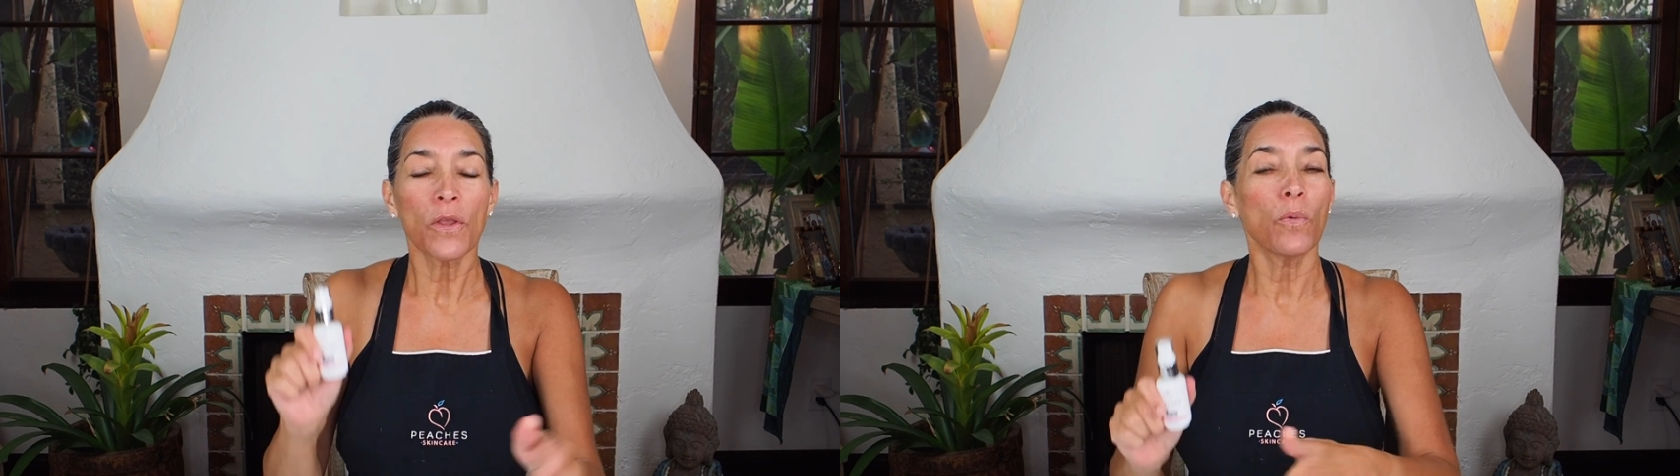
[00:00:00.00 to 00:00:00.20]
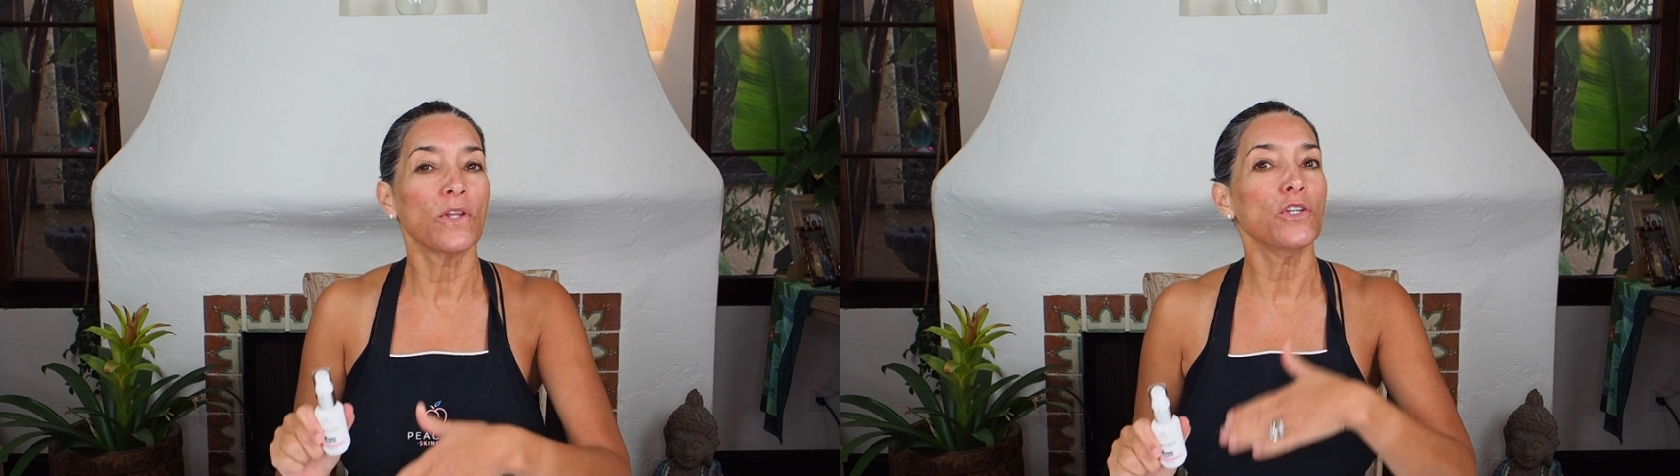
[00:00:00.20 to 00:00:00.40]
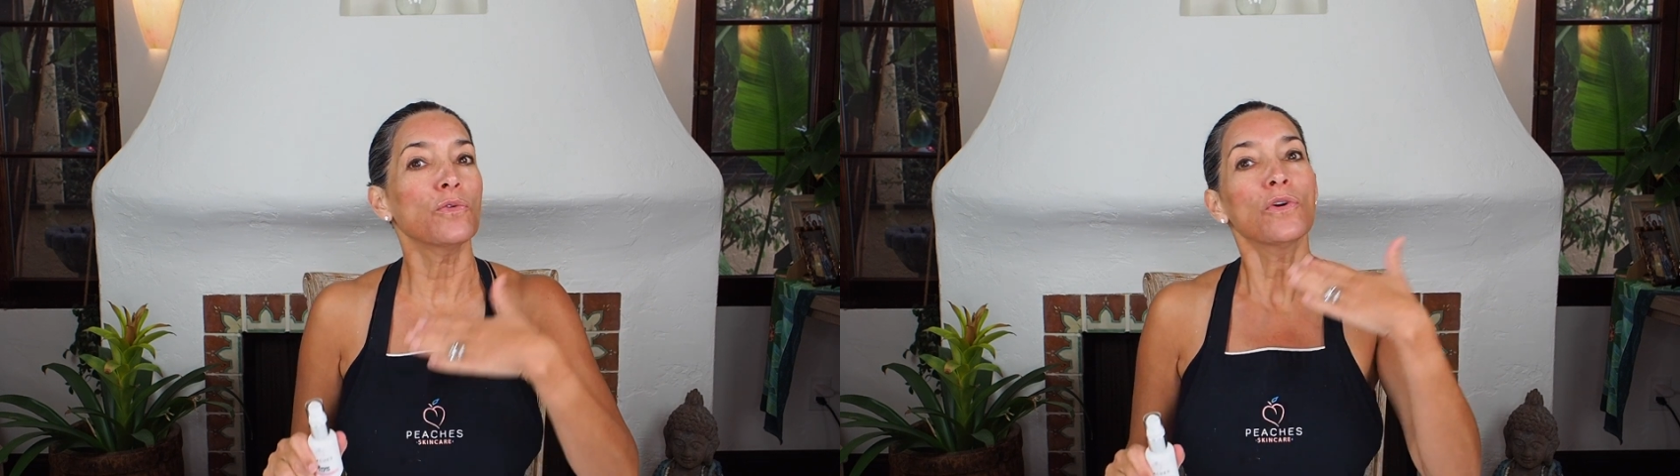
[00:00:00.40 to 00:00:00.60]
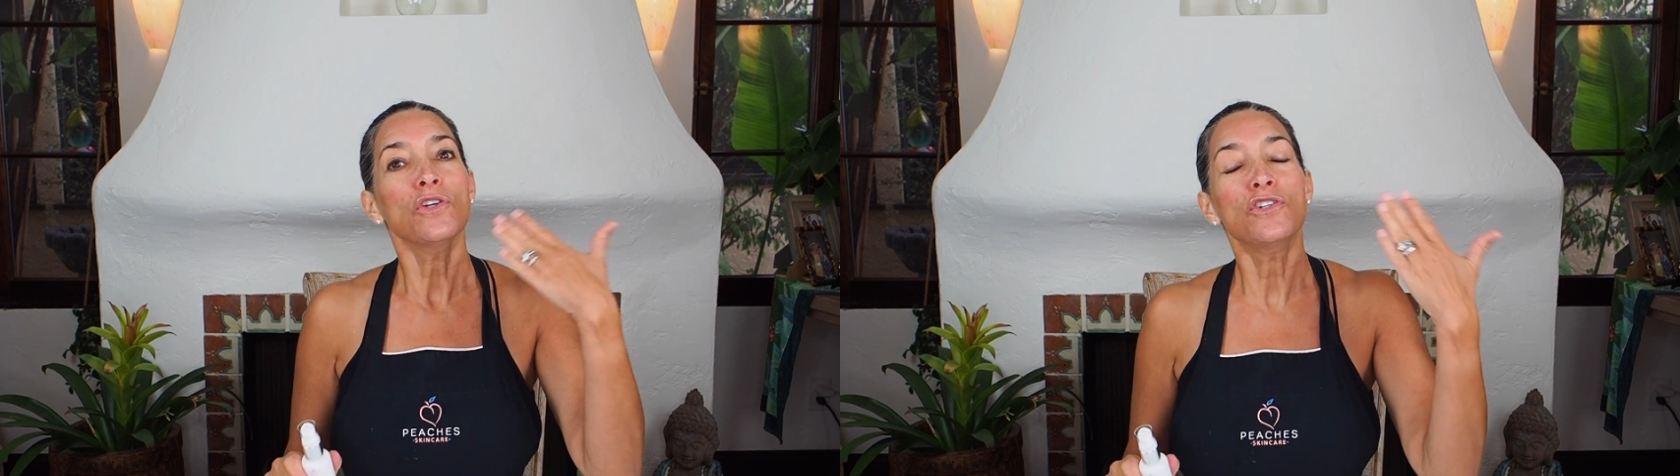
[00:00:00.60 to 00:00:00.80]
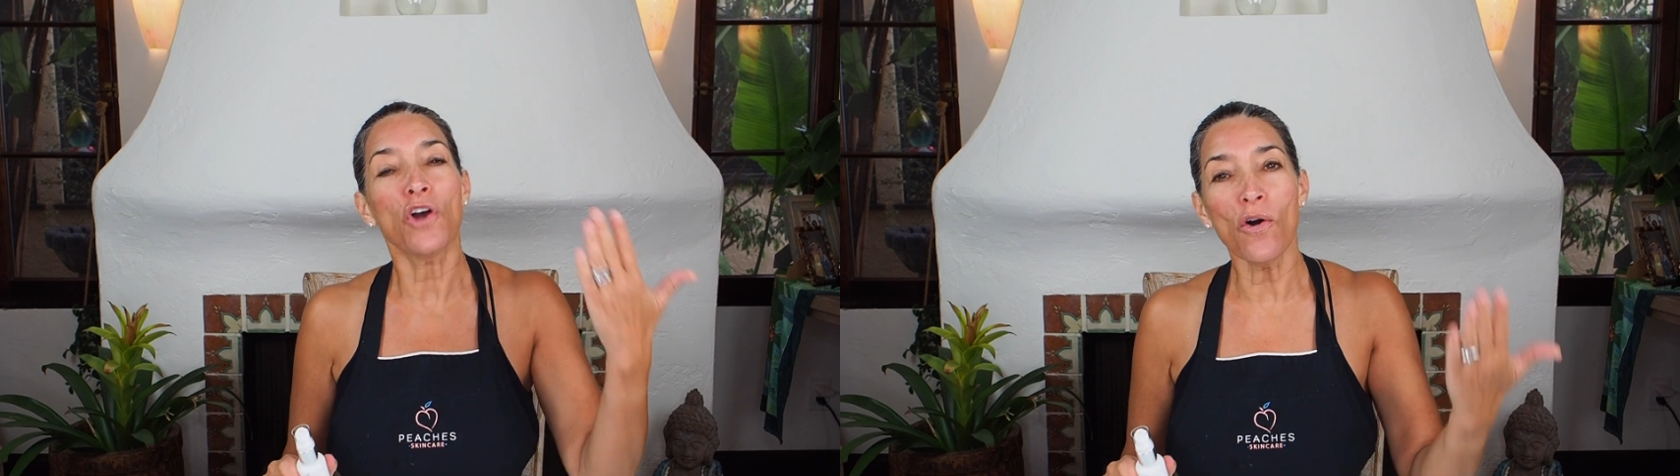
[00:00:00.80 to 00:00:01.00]
When you
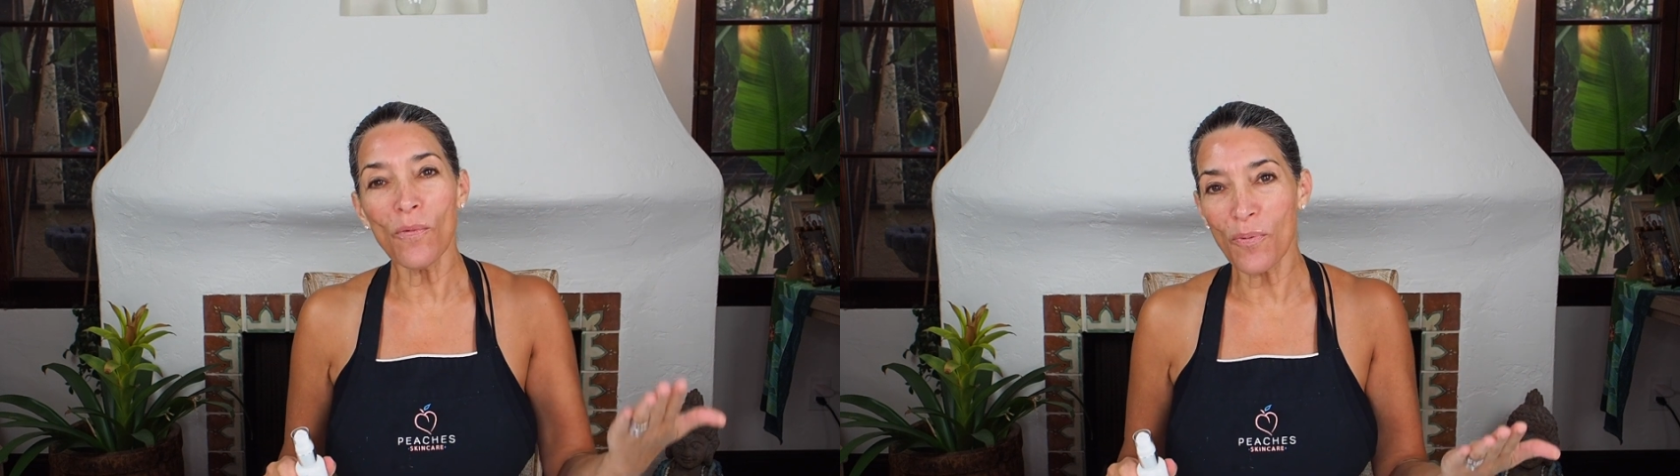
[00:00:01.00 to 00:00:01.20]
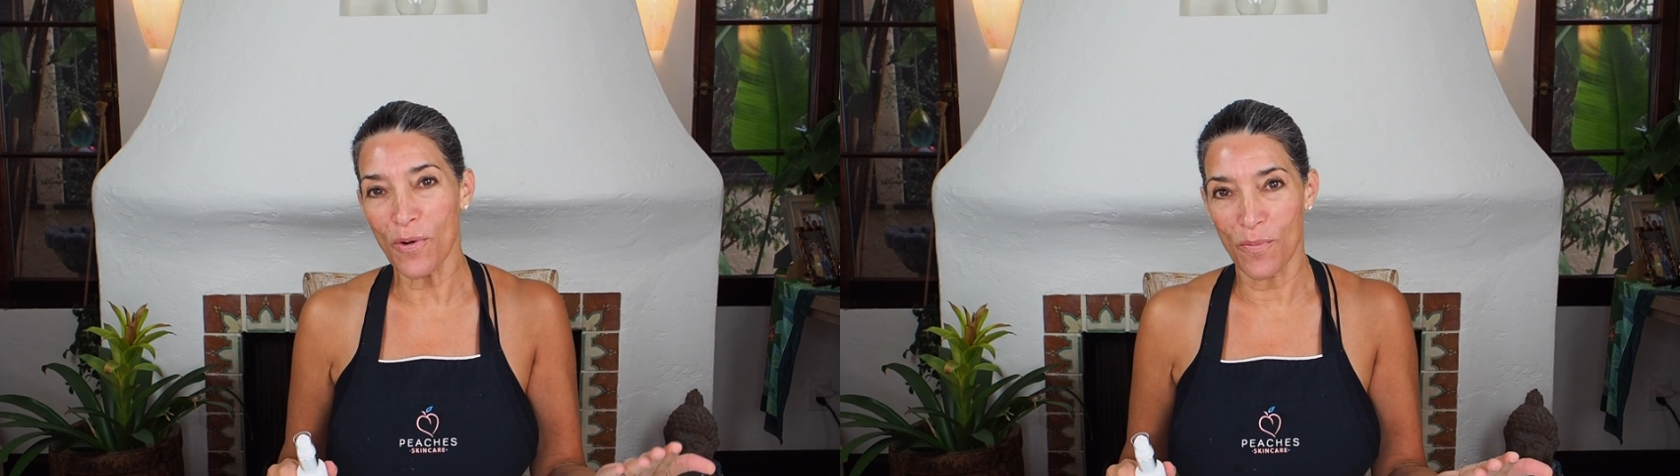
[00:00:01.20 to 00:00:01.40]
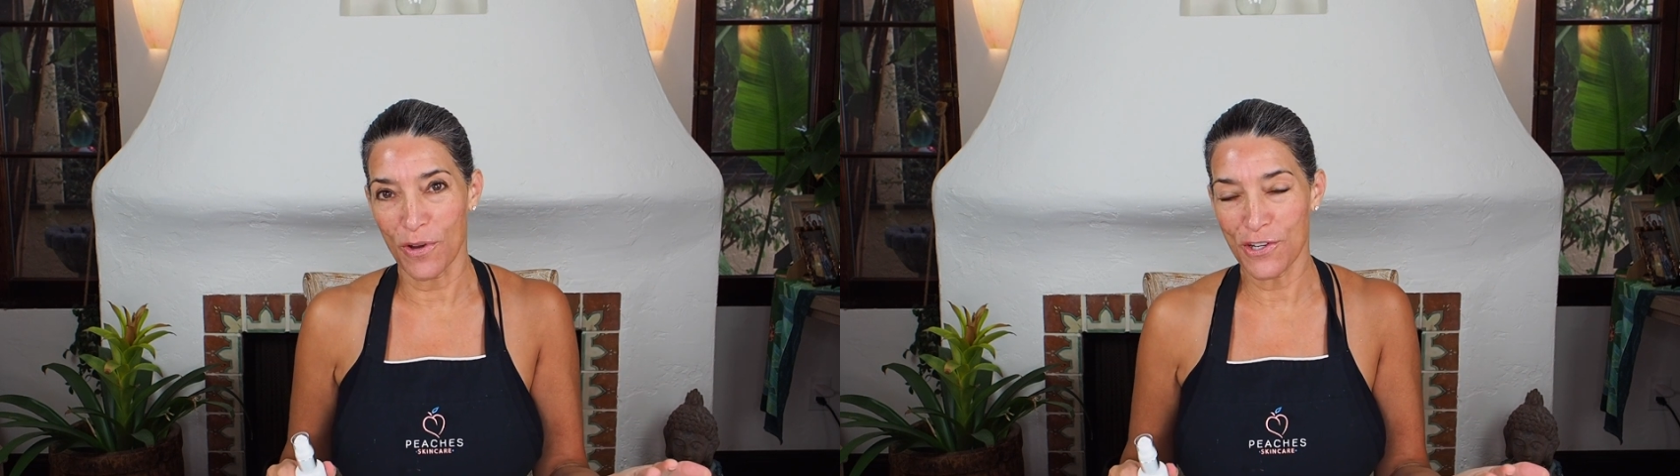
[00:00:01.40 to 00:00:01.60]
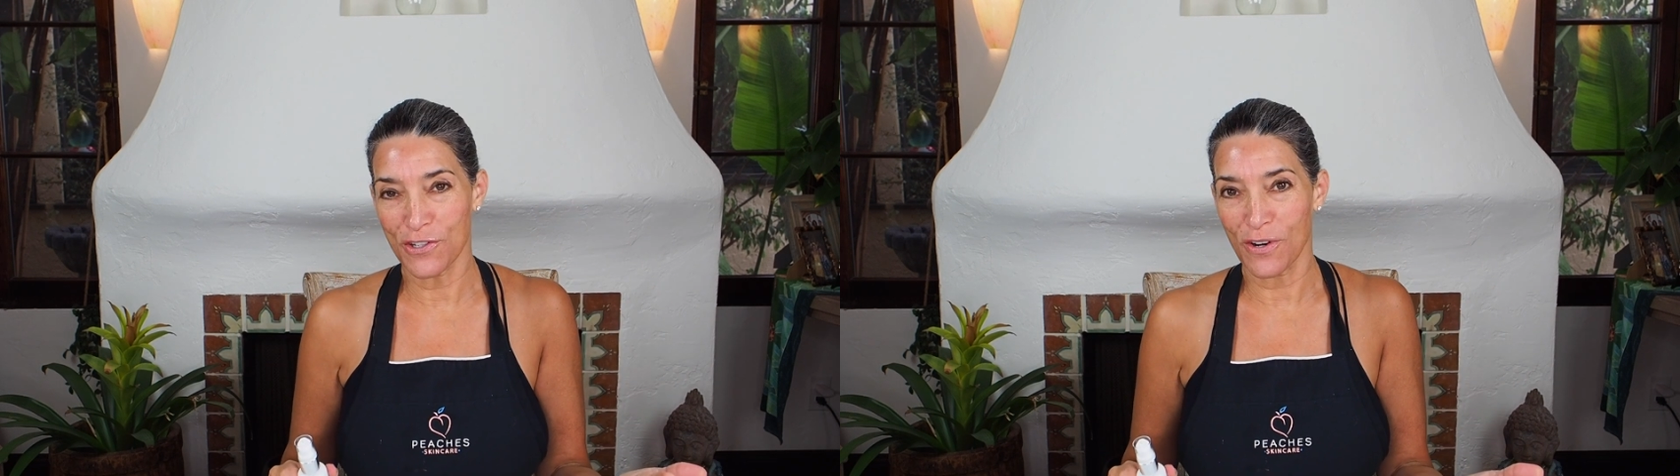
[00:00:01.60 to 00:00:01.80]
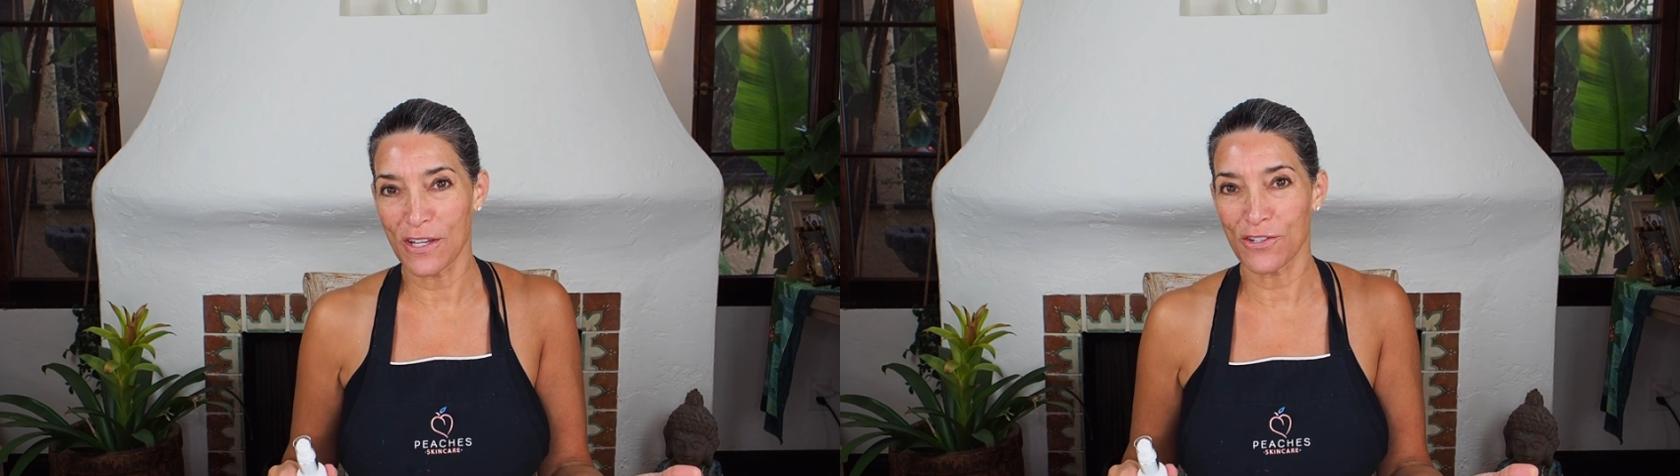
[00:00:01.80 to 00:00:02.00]
don't put
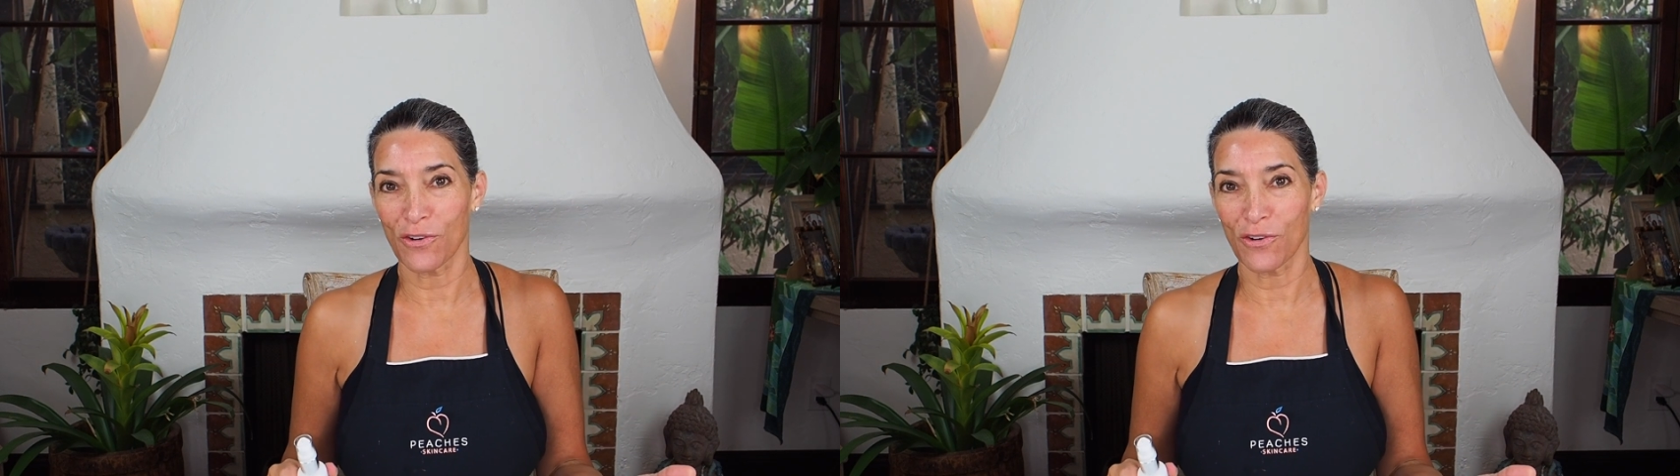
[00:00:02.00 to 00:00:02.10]
moisturizer